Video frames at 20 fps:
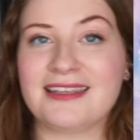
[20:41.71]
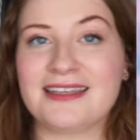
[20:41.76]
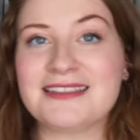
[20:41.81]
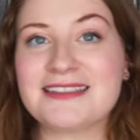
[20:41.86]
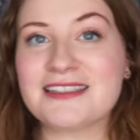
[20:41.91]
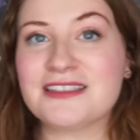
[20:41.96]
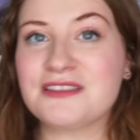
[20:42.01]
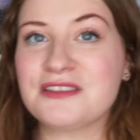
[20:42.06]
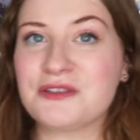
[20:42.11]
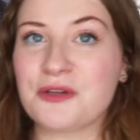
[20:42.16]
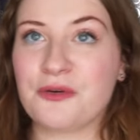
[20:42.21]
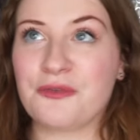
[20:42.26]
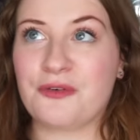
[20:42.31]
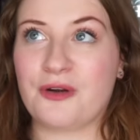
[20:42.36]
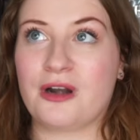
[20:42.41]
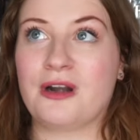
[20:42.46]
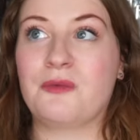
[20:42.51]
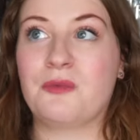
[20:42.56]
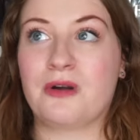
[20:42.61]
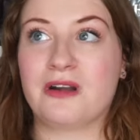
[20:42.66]
This is so
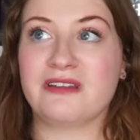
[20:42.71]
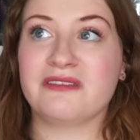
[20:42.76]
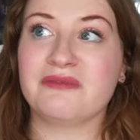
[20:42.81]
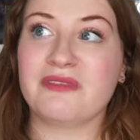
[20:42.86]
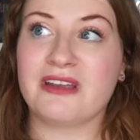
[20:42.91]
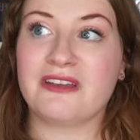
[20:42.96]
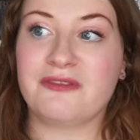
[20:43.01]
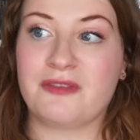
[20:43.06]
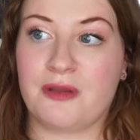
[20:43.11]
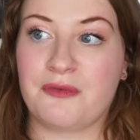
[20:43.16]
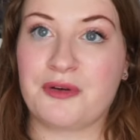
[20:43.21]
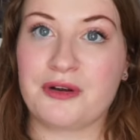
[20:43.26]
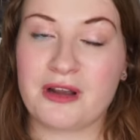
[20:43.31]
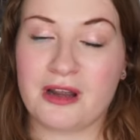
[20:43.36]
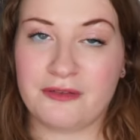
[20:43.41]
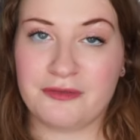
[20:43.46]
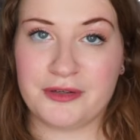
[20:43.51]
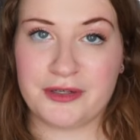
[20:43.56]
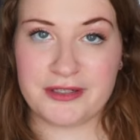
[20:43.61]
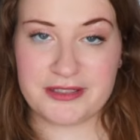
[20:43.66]
far one of my favorite
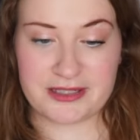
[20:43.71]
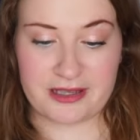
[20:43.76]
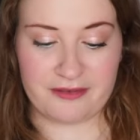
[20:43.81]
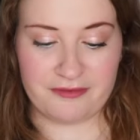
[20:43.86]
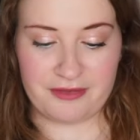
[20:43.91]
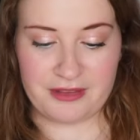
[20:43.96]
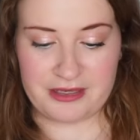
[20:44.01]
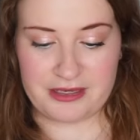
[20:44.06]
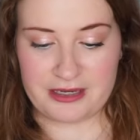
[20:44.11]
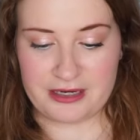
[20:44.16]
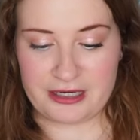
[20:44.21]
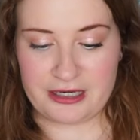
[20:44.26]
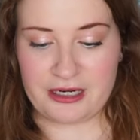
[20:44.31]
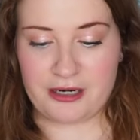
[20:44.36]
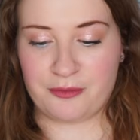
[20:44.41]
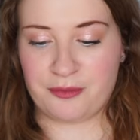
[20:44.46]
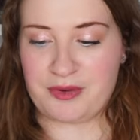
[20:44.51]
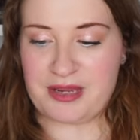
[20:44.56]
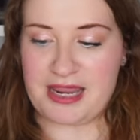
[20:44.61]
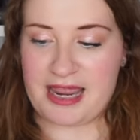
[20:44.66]
covers of the
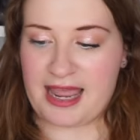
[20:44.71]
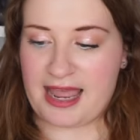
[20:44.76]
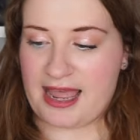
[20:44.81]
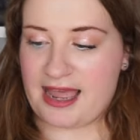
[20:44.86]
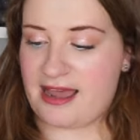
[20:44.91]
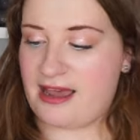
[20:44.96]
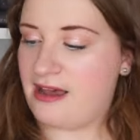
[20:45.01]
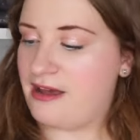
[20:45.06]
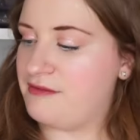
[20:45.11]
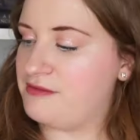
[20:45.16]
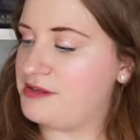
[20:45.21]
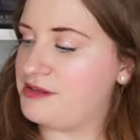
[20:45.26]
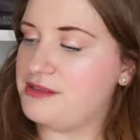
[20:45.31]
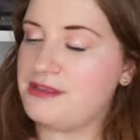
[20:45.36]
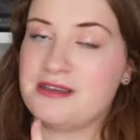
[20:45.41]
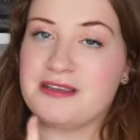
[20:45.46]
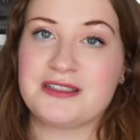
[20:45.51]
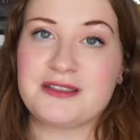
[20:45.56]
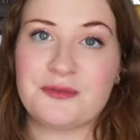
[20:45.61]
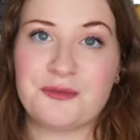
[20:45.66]
year. We have
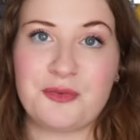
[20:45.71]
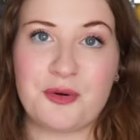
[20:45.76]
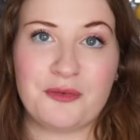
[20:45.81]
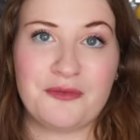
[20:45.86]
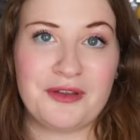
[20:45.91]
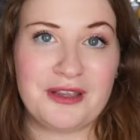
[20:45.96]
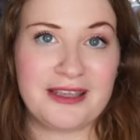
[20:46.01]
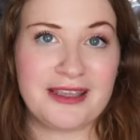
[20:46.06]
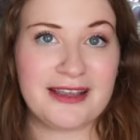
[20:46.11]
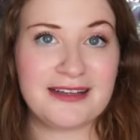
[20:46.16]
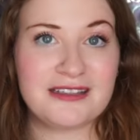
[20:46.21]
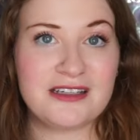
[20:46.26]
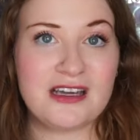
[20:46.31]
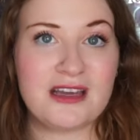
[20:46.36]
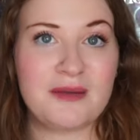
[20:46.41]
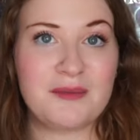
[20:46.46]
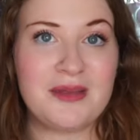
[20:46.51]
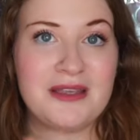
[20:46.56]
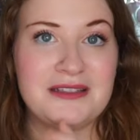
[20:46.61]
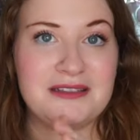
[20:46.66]
This Woven
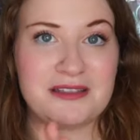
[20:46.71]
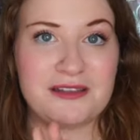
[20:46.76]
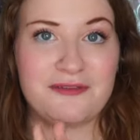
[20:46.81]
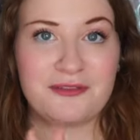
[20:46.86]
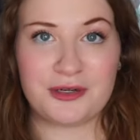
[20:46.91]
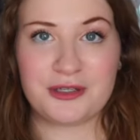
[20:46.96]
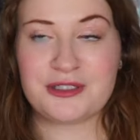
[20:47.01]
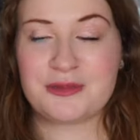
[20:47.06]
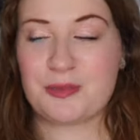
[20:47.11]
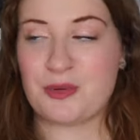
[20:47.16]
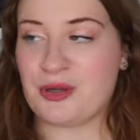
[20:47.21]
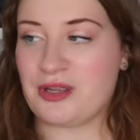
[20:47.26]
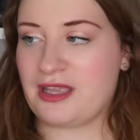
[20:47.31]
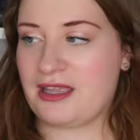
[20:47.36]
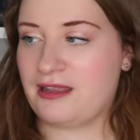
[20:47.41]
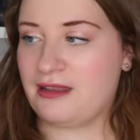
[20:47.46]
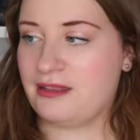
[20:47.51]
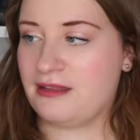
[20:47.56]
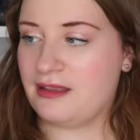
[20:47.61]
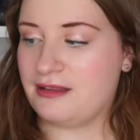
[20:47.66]
Kingdom is the first book
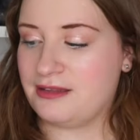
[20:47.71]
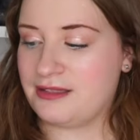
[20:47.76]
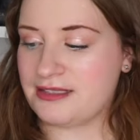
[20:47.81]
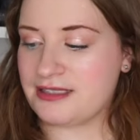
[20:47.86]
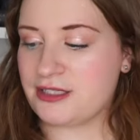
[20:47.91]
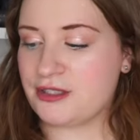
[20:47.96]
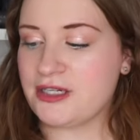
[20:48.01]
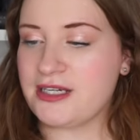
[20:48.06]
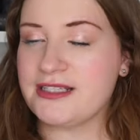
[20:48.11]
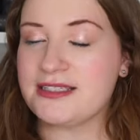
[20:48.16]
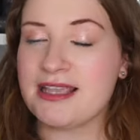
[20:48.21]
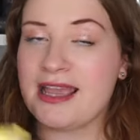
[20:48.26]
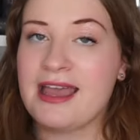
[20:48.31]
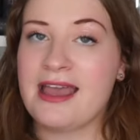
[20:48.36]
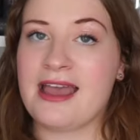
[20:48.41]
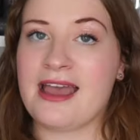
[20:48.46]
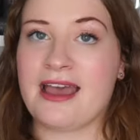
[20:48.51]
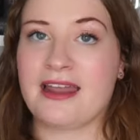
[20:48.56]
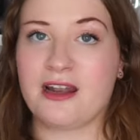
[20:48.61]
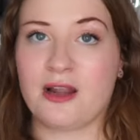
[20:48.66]
in the series,
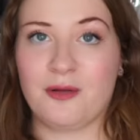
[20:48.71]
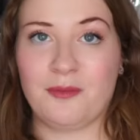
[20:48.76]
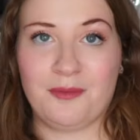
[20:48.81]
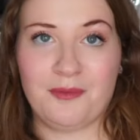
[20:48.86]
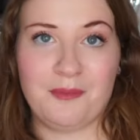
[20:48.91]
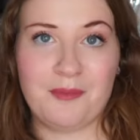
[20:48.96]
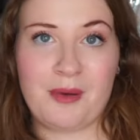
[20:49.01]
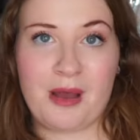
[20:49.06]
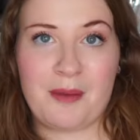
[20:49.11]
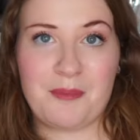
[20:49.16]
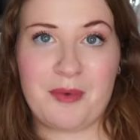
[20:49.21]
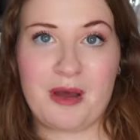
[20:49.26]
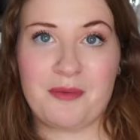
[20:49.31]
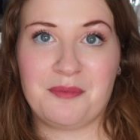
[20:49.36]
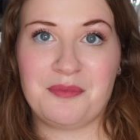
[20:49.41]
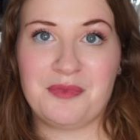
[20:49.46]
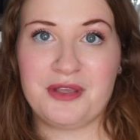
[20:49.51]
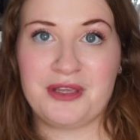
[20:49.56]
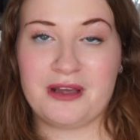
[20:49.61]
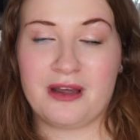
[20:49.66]
and I'll pop
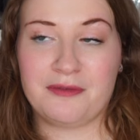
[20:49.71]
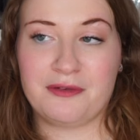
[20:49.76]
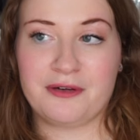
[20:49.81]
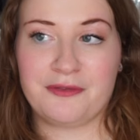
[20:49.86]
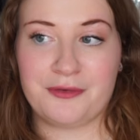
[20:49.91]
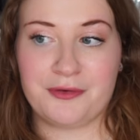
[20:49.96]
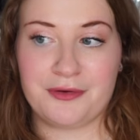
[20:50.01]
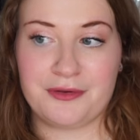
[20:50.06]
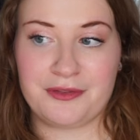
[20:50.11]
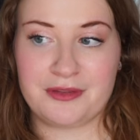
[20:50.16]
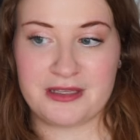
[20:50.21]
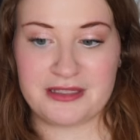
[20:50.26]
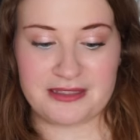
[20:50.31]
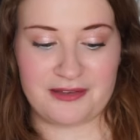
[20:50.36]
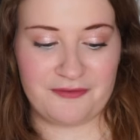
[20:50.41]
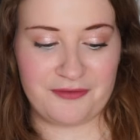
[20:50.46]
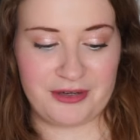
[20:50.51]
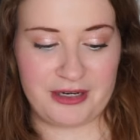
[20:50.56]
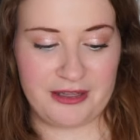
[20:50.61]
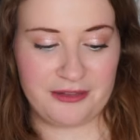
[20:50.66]
up the cover for These
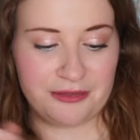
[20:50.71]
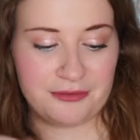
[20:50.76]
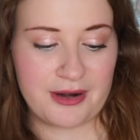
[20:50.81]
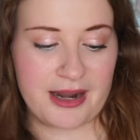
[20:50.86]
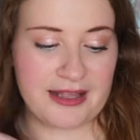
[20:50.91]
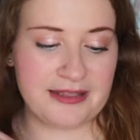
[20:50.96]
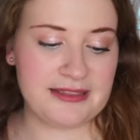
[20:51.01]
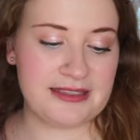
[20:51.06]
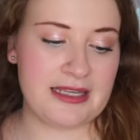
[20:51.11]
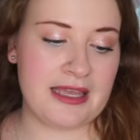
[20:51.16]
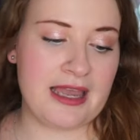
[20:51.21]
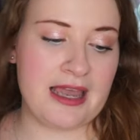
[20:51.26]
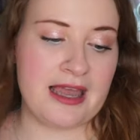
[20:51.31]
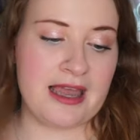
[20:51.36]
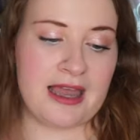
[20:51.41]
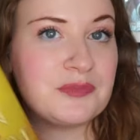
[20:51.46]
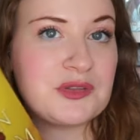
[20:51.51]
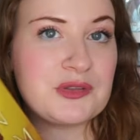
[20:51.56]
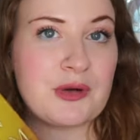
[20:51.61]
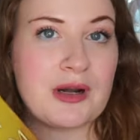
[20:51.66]
Infinite Threads.
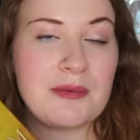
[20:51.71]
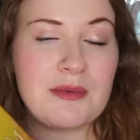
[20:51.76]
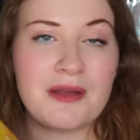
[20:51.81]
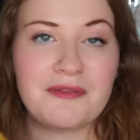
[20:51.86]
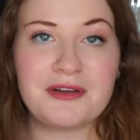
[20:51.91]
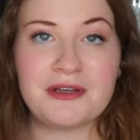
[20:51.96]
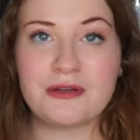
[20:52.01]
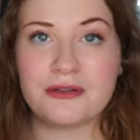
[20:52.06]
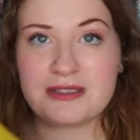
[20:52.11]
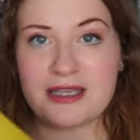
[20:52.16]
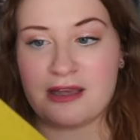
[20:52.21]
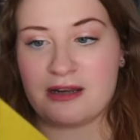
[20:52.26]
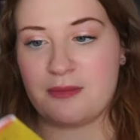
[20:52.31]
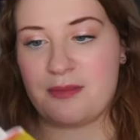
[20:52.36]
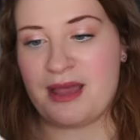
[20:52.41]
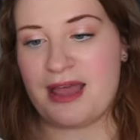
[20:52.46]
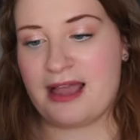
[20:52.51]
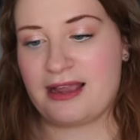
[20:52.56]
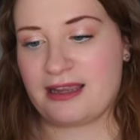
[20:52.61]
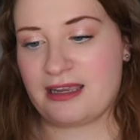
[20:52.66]
Tarad Muffy knows how to
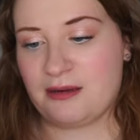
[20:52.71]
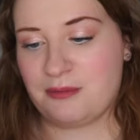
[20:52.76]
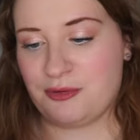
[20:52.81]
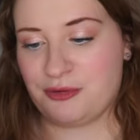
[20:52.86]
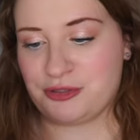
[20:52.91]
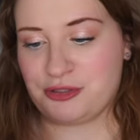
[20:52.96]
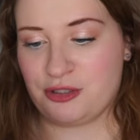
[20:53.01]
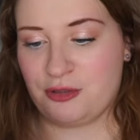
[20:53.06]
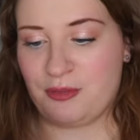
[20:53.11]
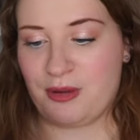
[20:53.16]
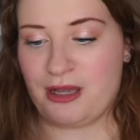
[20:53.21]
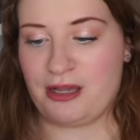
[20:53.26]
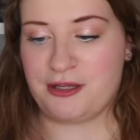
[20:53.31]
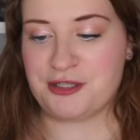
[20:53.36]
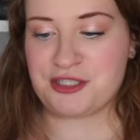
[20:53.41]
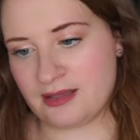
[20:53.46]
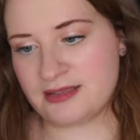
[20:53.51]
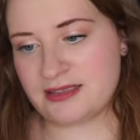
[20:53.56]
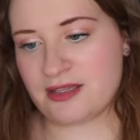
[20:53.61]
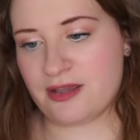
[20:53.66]
pack an emotional
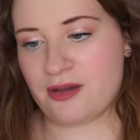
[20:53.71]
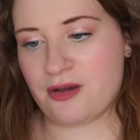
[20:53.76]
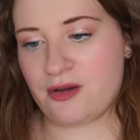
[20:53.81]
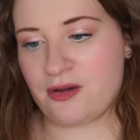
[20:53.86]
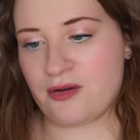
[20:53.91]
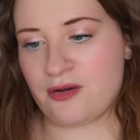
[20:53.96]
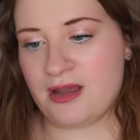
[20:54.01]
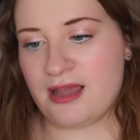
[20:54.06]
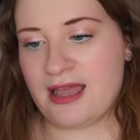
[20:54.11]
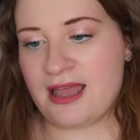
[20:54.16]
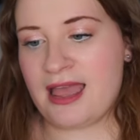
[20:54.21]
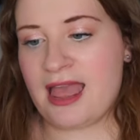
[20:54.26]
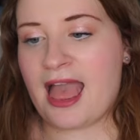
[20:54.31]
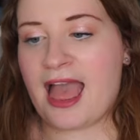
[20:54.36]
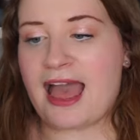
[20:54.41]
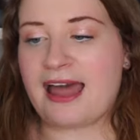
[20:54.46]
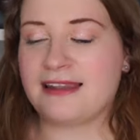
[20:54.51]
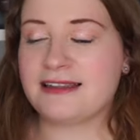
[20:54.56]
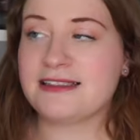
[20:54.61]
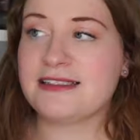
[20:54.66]
punch. So
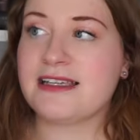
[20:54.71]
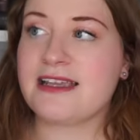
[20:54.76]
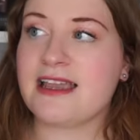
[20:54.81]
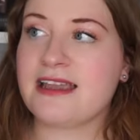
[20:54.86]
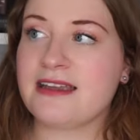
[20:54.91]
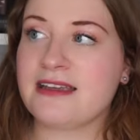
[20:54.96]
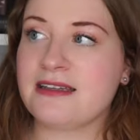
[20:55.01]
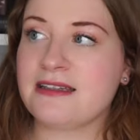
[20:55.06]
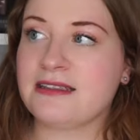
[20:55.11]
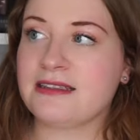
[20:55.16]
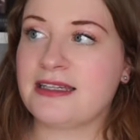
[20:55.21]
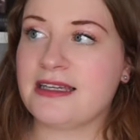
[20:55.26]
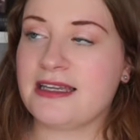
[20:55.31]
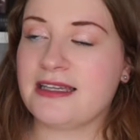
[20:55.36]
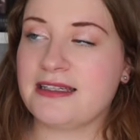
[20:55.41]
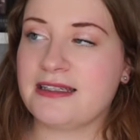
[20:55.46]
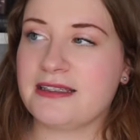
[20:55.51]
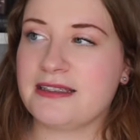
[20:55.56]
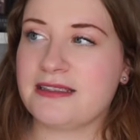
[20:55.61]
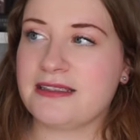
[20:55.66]
Alizée
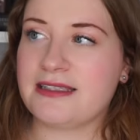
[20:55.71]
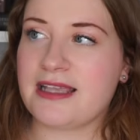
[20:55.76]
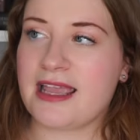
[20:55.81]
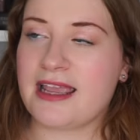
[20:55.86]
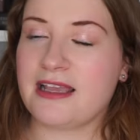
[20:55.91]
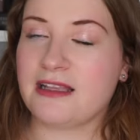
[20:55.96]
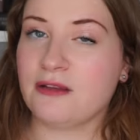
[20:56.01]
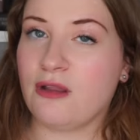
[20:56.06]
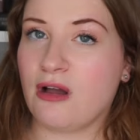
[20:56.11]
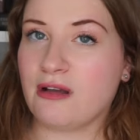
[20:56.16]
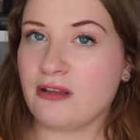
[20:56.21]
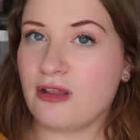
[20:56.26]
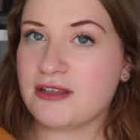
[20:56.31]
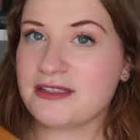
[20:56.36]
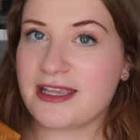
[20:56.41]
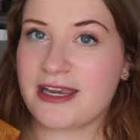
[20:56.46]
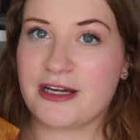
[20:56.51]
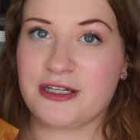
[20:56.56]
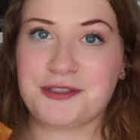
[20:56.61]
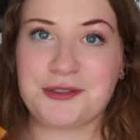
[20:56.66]
is a
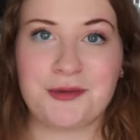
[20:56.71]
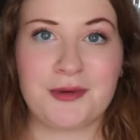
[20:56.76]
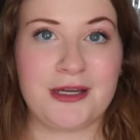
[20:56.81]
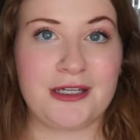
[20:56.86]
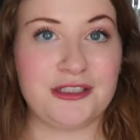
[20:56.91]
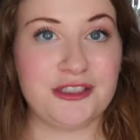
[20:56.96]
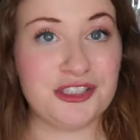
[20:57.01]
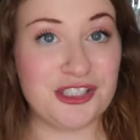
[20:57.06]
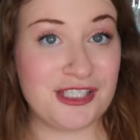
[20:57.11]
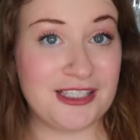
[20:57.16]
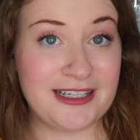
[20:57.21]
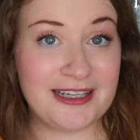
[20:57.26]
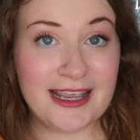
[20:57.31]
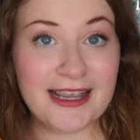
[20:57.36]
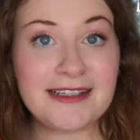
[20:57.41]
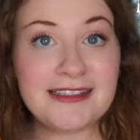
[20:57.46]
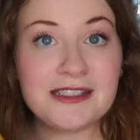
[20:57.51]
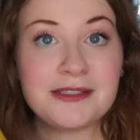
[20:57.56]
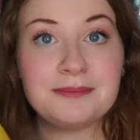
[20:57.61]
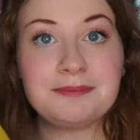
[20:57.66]
long-lost heir to a Jin
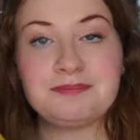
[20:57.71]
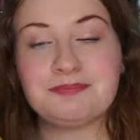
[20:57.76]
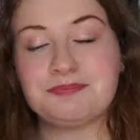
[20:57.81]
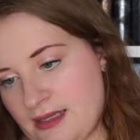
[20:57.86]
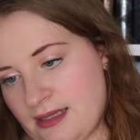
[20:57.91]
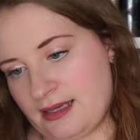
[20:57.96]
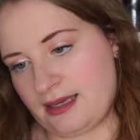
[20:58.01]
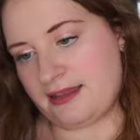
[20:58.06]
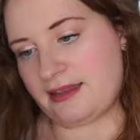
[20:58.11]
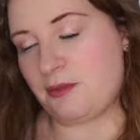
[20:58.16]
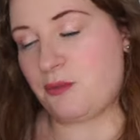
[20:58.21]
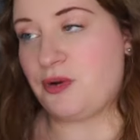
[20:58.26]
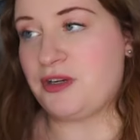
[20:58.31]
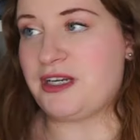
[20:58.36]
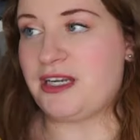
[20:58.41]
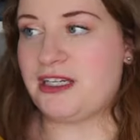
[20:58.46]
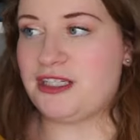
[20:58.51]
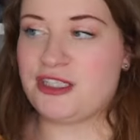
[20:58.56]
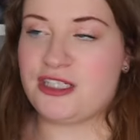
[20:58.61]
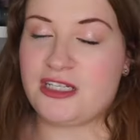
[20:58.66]
kingdom, and then one
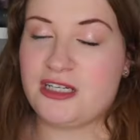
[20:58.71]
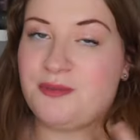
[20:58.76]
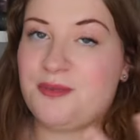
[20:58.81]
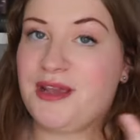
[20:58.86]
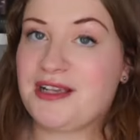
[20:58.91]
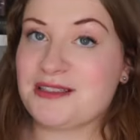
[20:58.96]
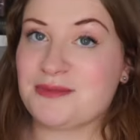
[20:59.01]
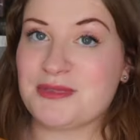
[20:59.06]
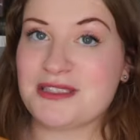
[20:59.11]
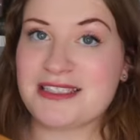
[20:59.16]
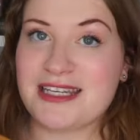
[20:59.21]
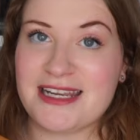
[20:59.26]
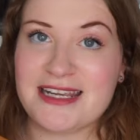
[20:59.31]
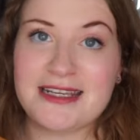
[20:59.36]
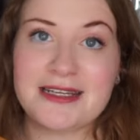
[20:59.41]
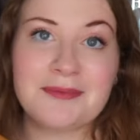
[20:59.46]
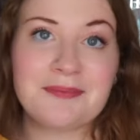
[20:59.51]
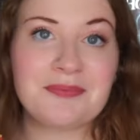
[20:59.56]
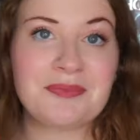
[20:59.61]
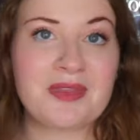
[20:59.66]
day she makes a
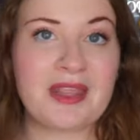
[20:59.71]
mistake.